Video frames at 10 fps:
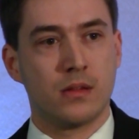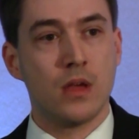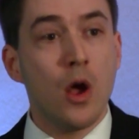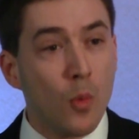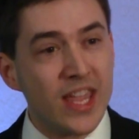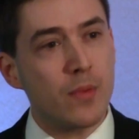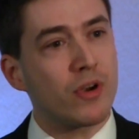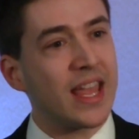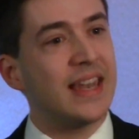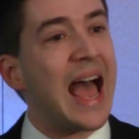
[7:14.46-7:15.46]
We could bring
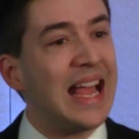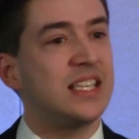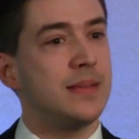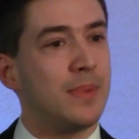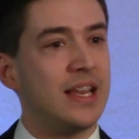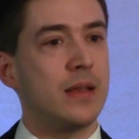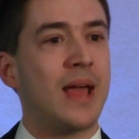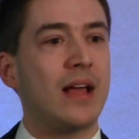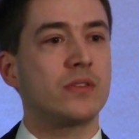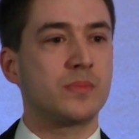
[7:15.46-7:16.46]
in £80 billion
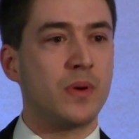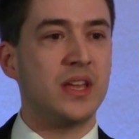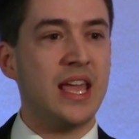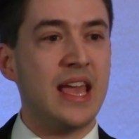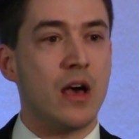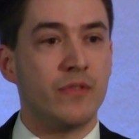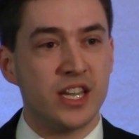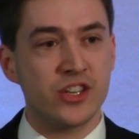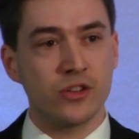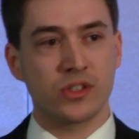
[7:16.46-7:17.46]
per year of
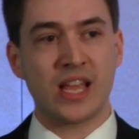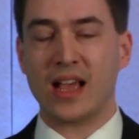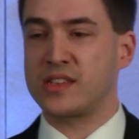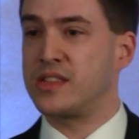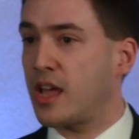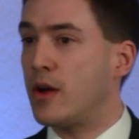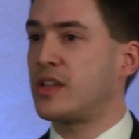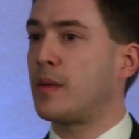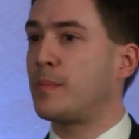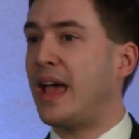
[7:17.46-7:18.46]
additional tax that goes
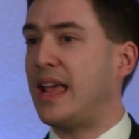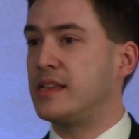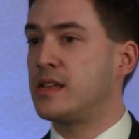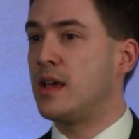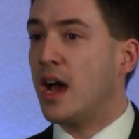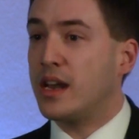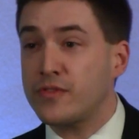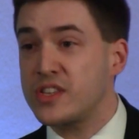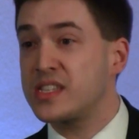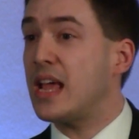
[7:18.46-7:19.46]
unpaid, enough
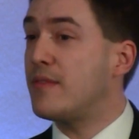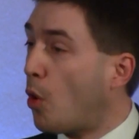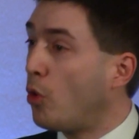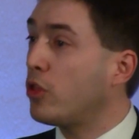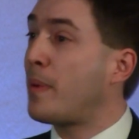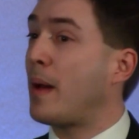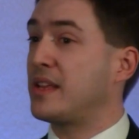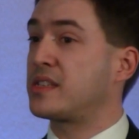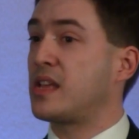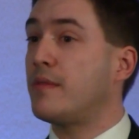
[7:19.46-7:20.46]
to save all the public
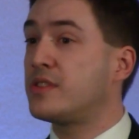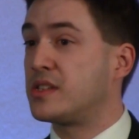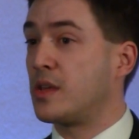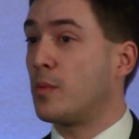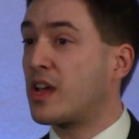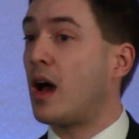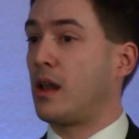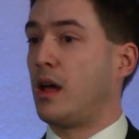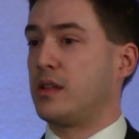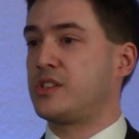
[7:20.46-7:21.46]
services that were cut
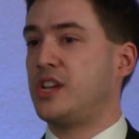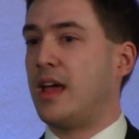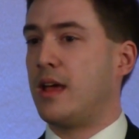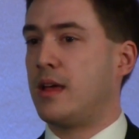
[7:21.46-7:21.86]
last year.